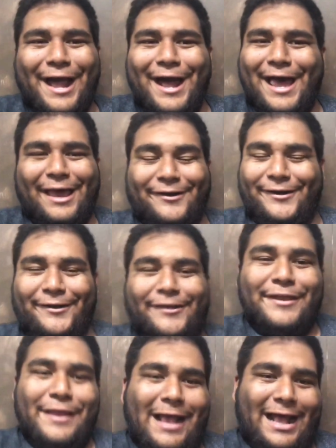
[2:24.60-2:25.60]
I don't know.
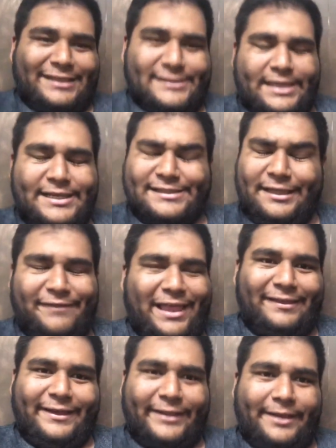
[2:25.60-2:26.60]
I just love
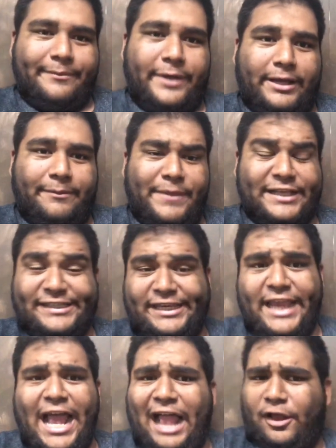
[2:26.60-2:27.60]
that nickname,
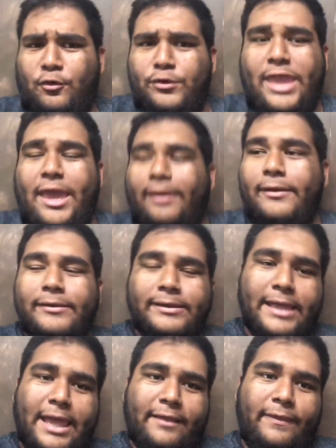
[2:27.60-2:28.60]
Messi Acuña.
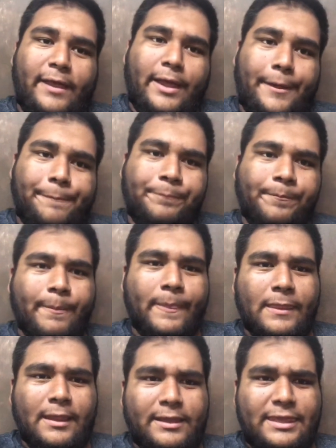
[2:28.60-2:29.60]
And
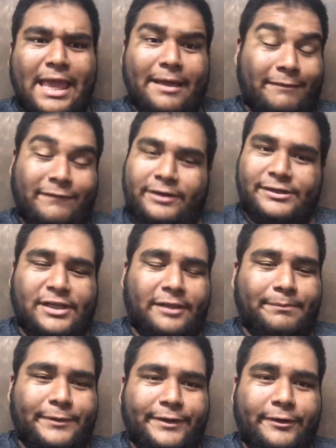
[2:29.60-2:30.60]
yeah, a very
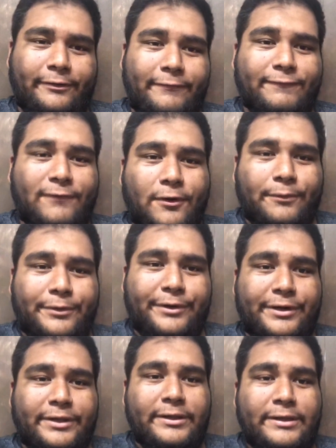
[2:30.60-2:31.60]
solid player going
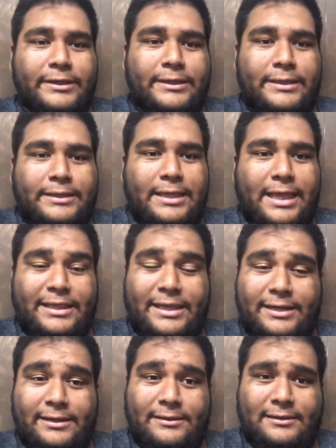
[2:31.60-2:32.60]
forward. And
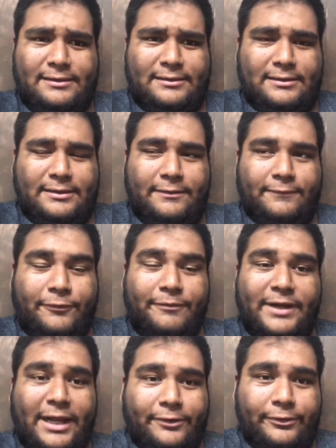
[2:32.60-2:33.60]
then for
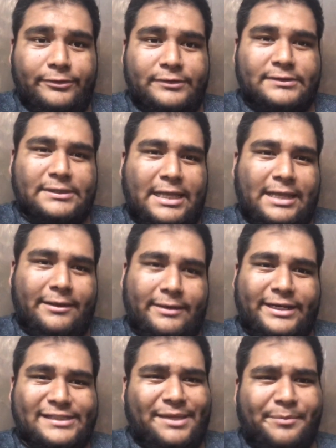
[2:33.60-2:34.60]
Veracruz,
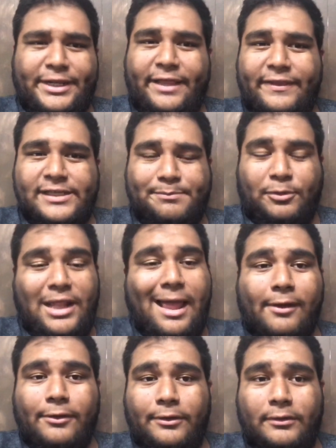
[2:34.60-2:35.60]
Cristian Menendez,
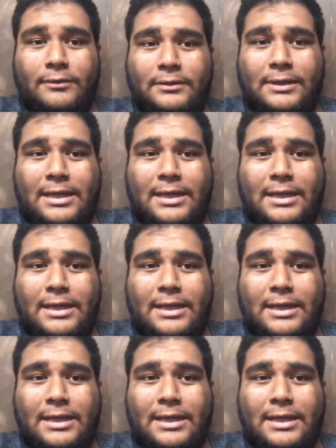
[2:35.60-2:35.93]
Polaco.